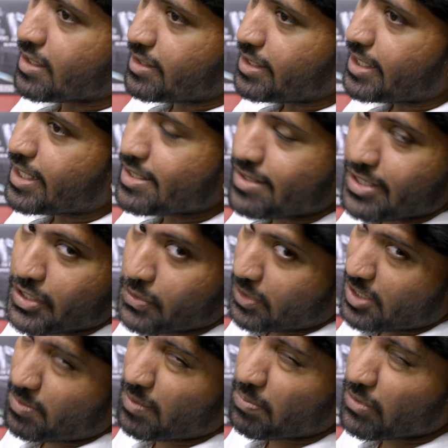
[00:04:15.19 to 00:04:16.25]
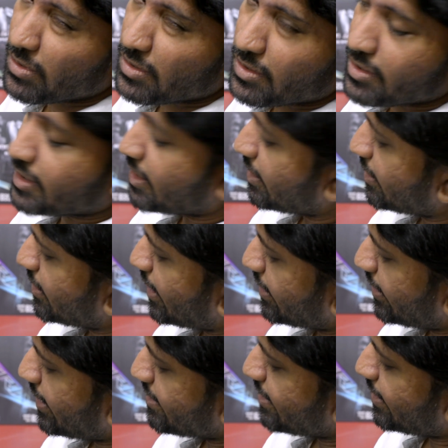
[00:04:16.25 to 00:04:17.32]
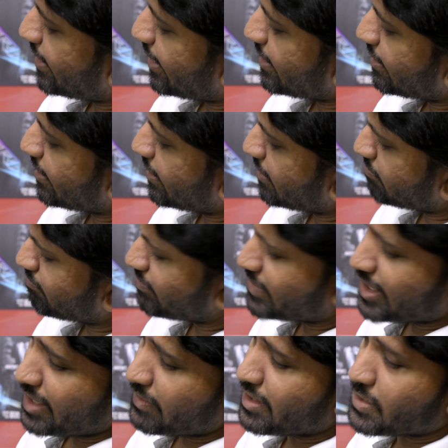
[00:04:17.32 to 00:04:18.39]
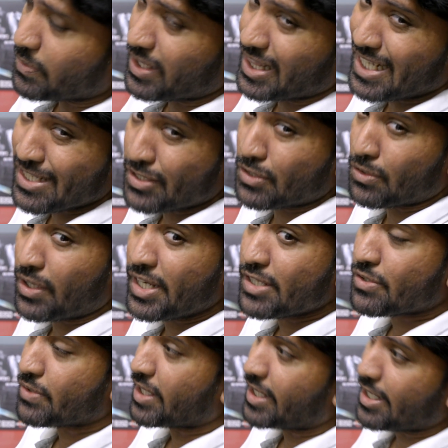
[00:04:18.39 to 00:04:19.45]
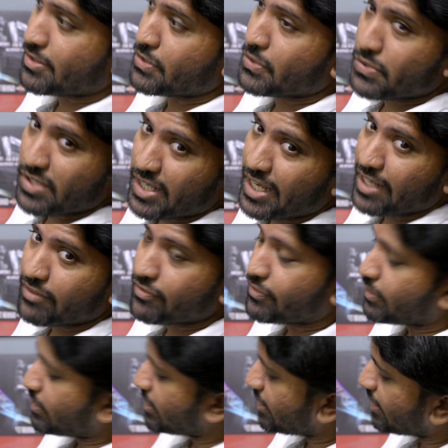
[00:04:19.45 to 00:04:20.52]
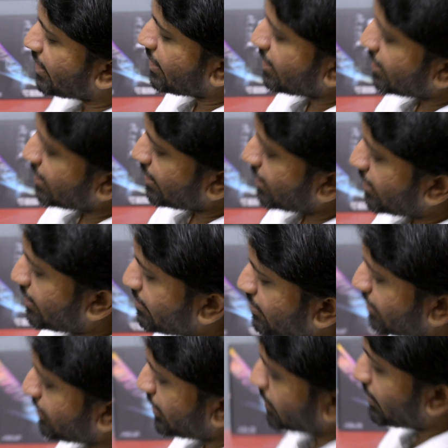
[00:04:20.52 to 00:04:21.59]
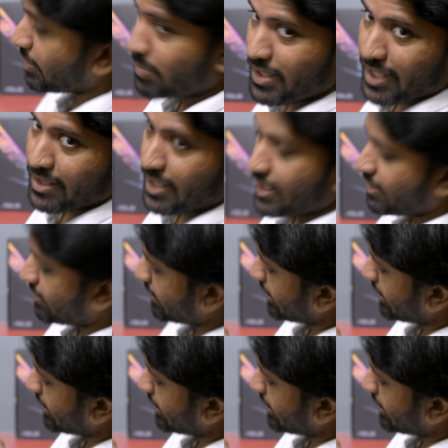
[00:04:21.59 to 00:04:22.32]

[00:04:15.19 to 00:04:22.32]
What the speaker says: DAC USB port that they say that delivers with less noise, so in case you're using a headphone, you're going to want to plug that